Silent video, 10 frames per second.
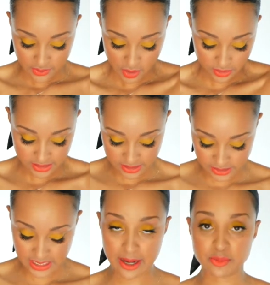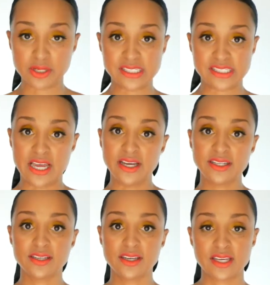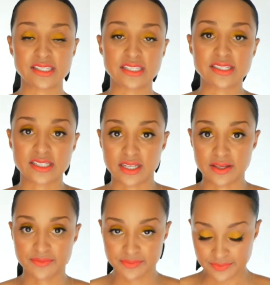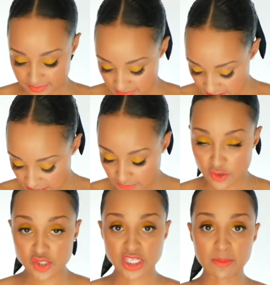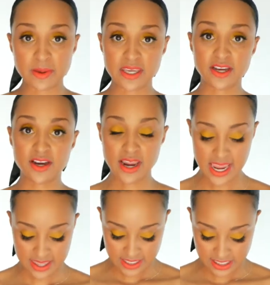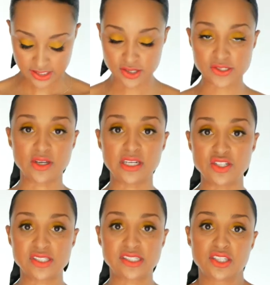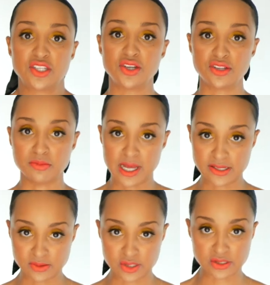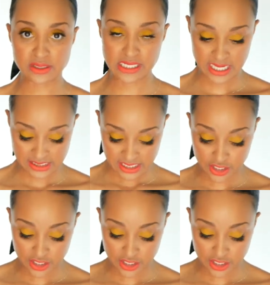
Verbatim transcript: you hold, you tie it pretty snug because then it's gonna give you shape here and then it's also gonna just secure the blouse, which is really nice.